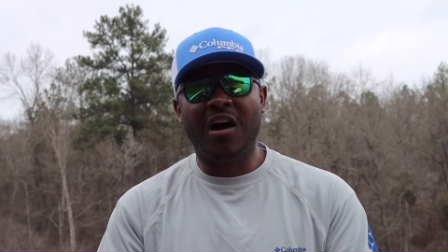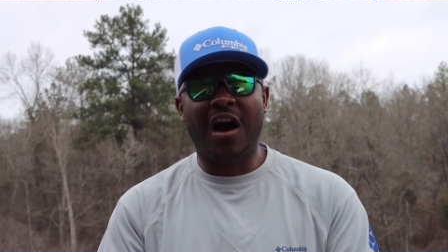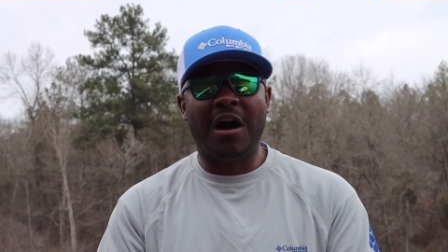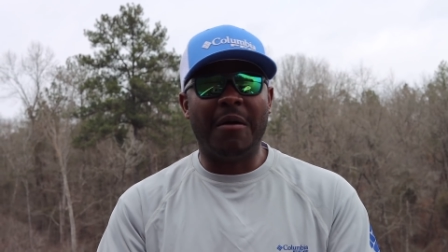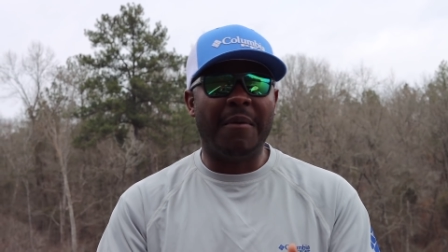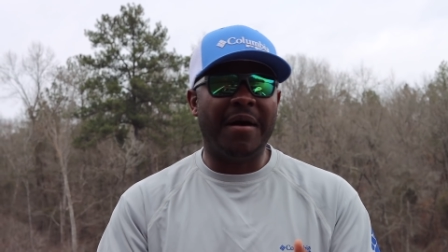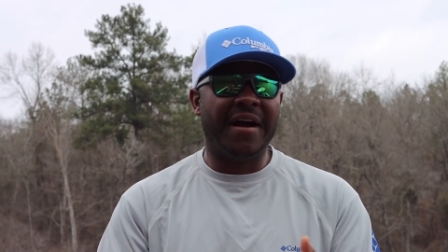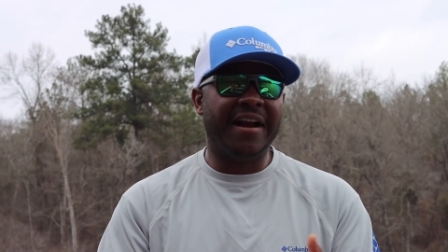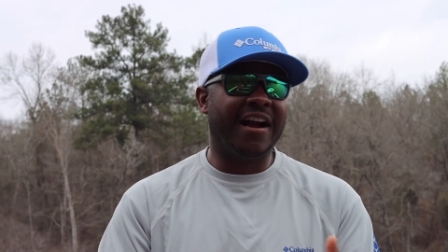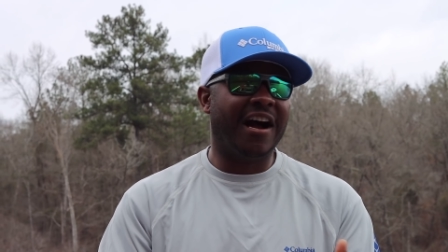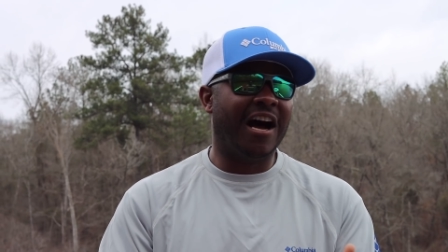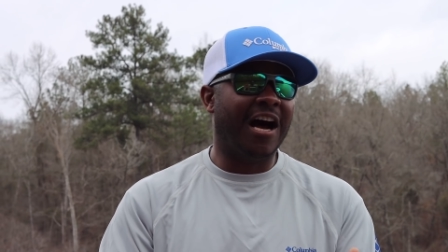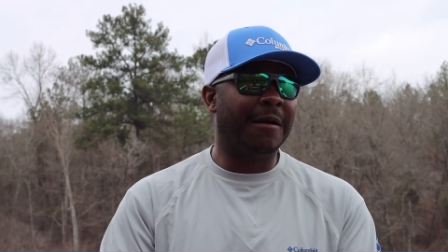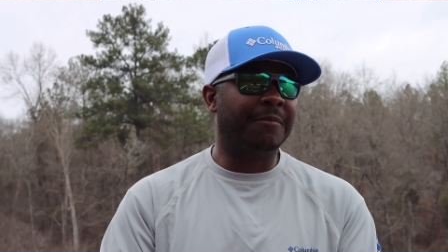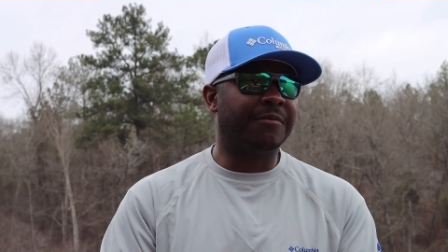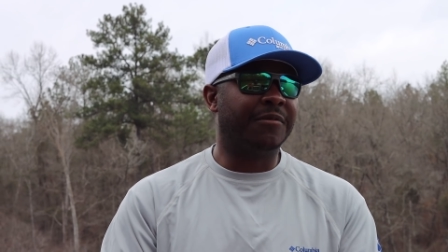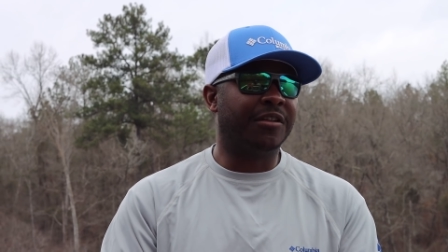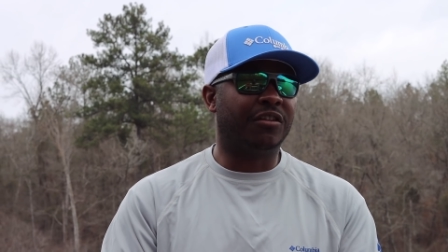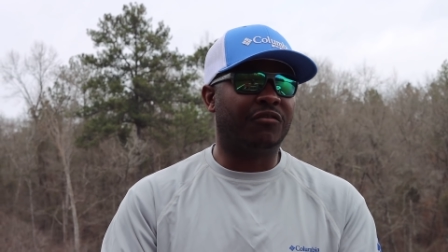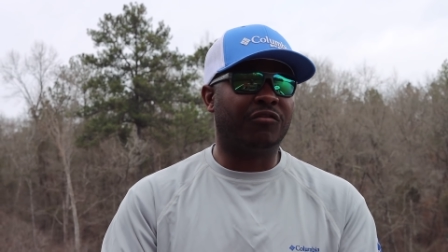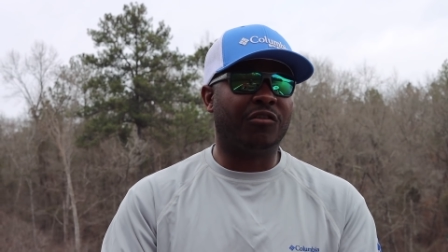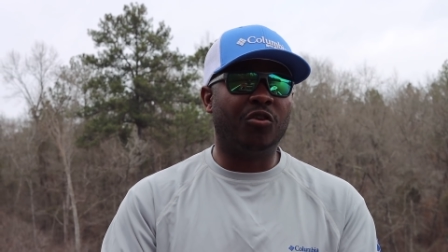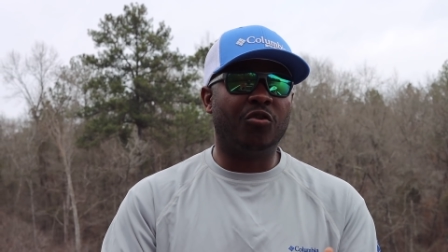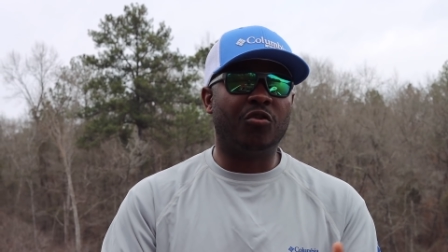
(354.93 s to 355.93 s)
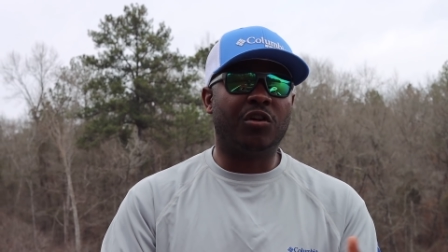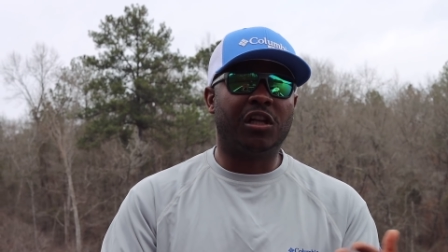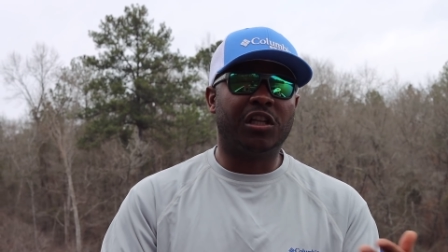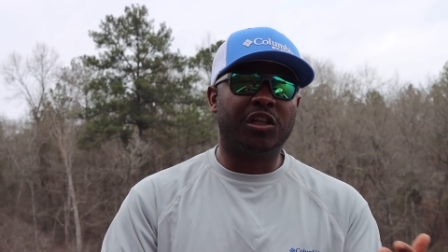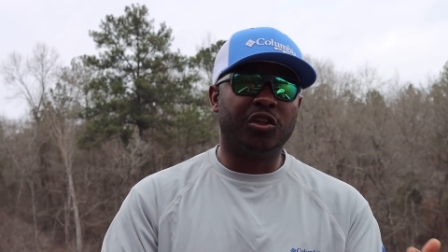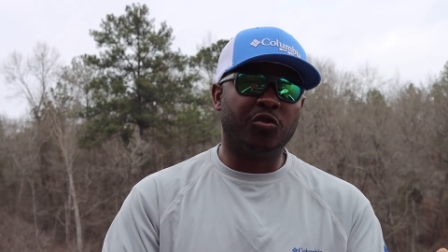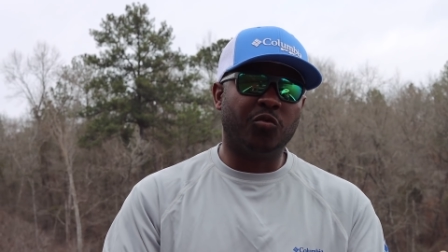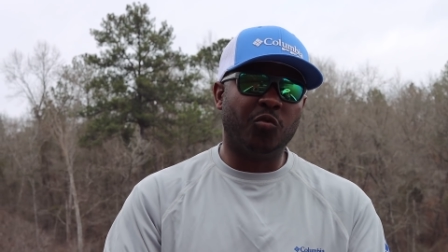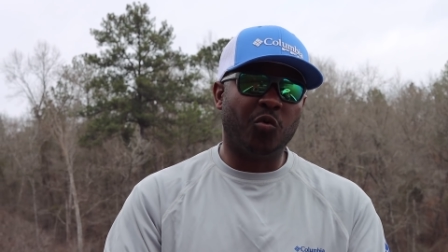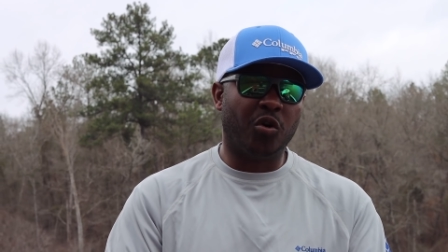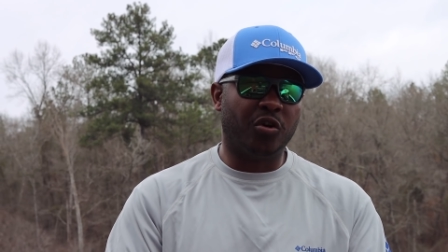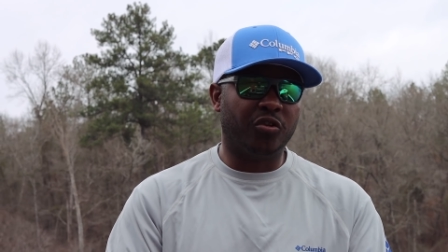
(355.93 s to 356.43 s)
I might opt to throw
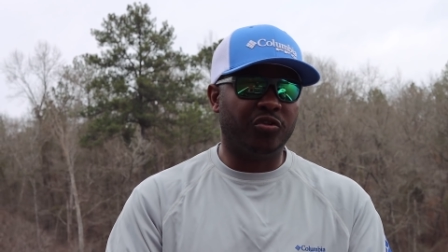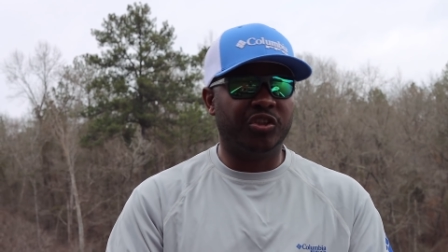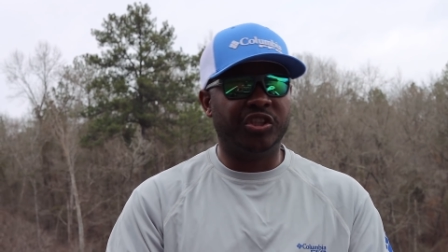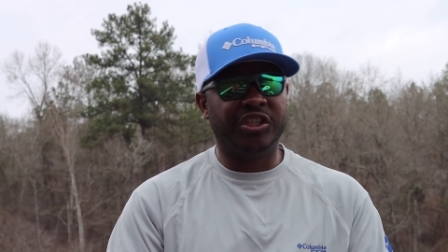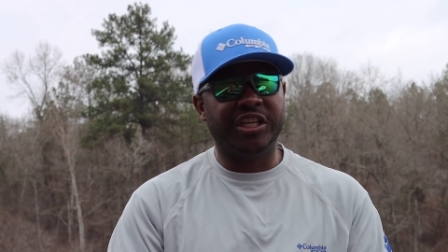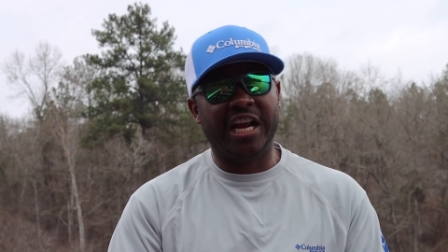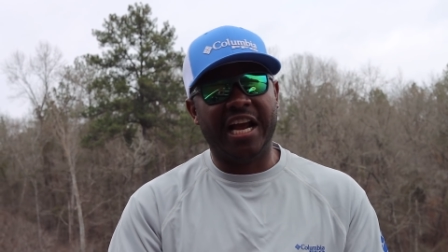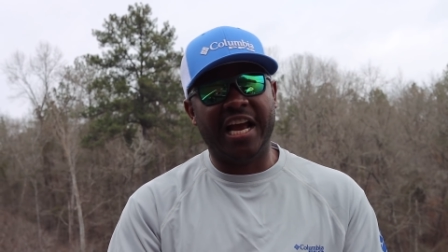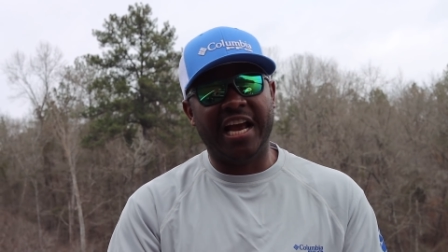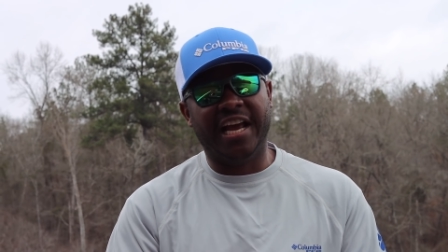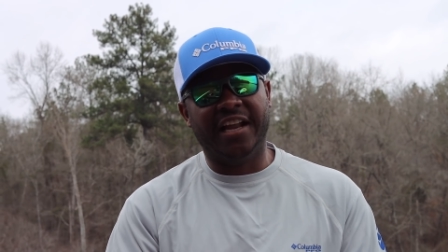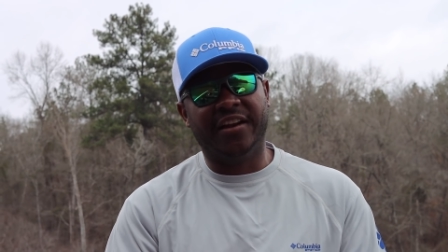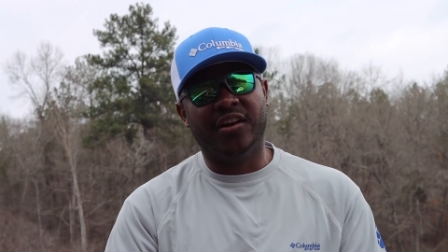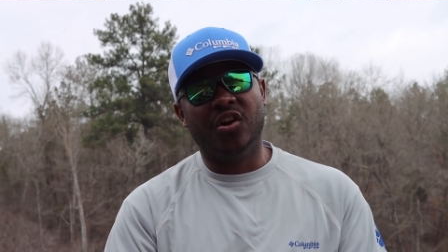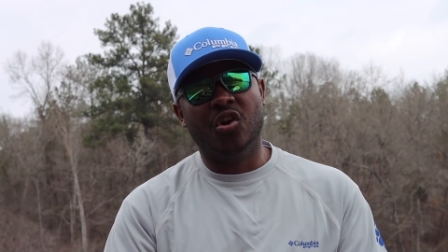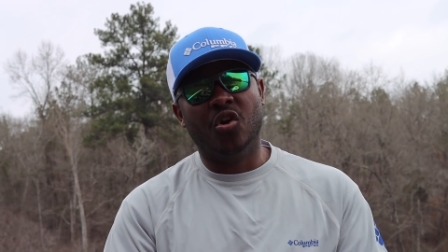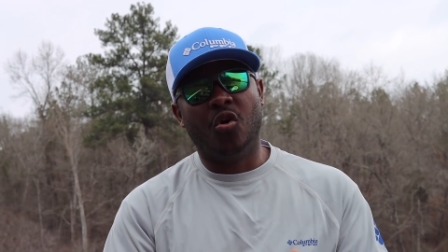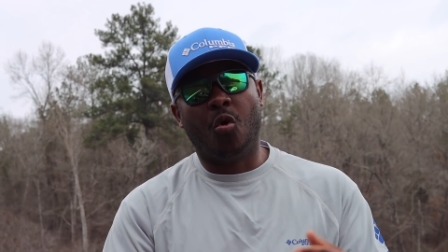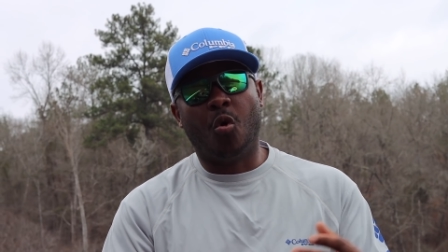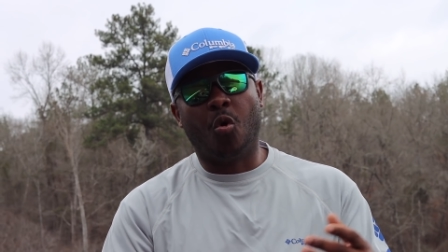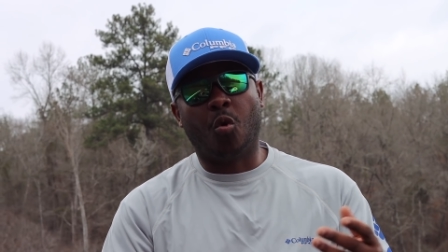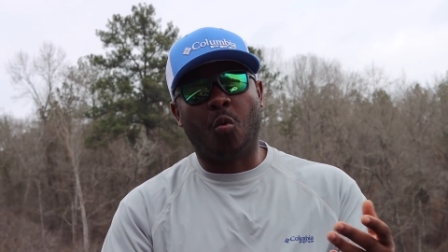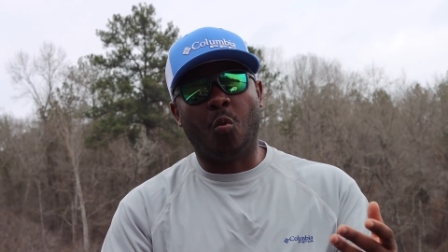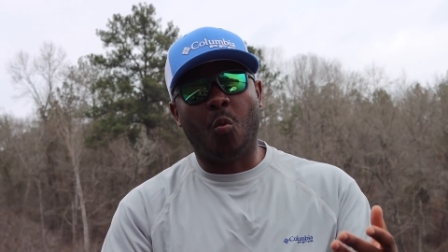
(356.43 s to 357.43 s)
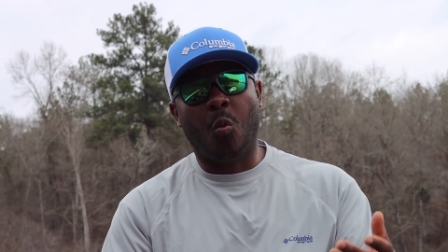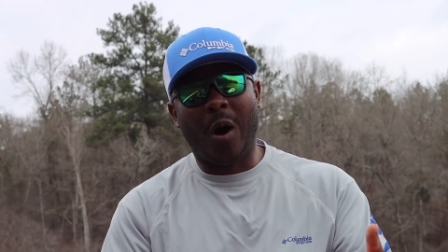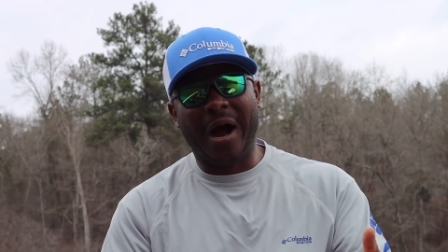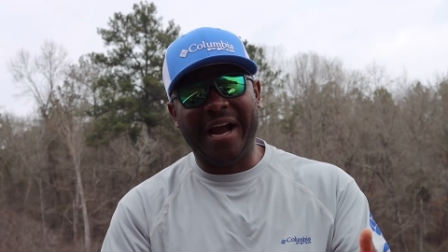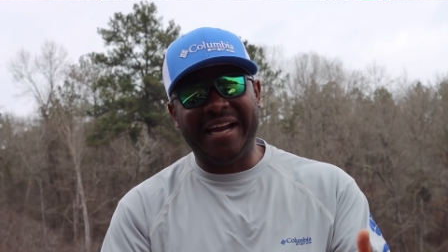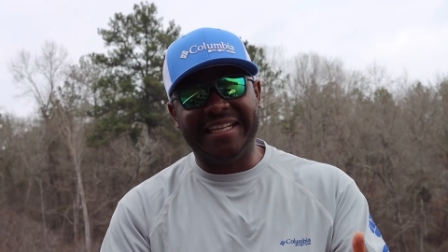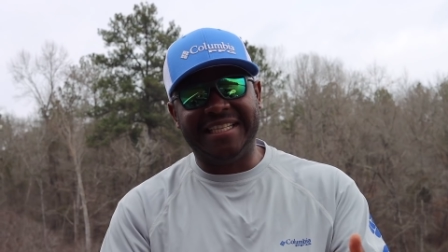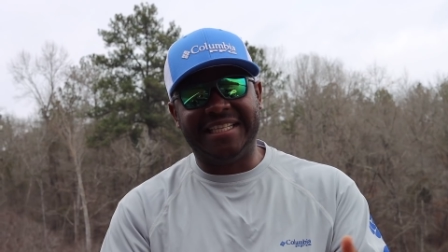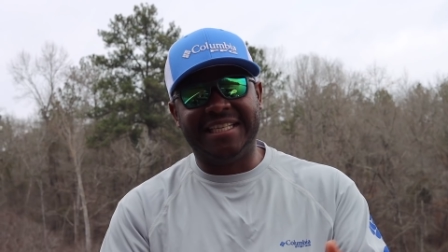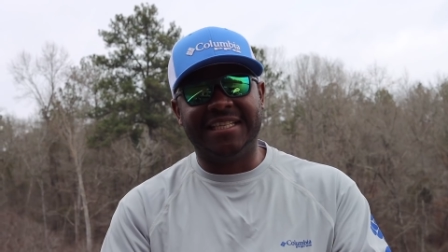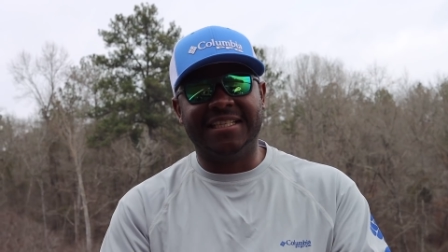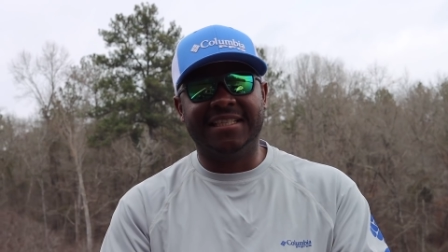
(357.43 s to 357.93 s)
clear water shad or
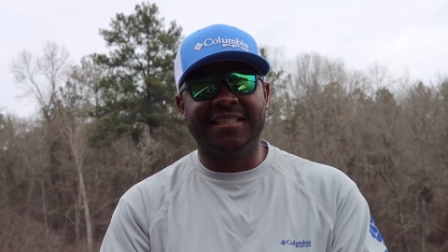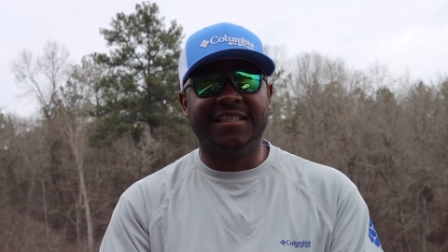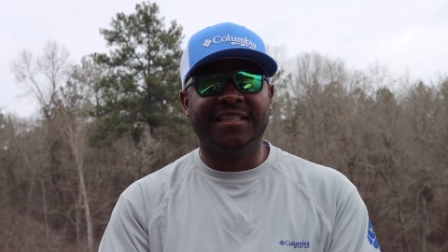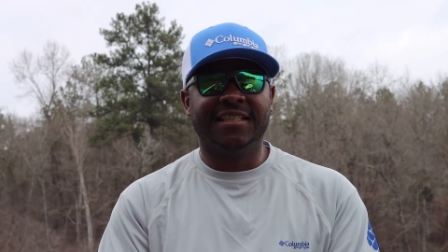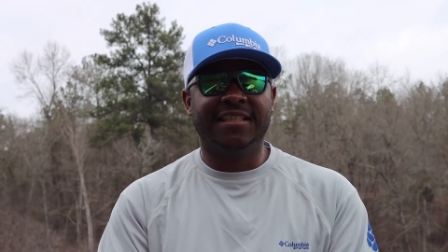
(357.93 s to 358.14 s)
white,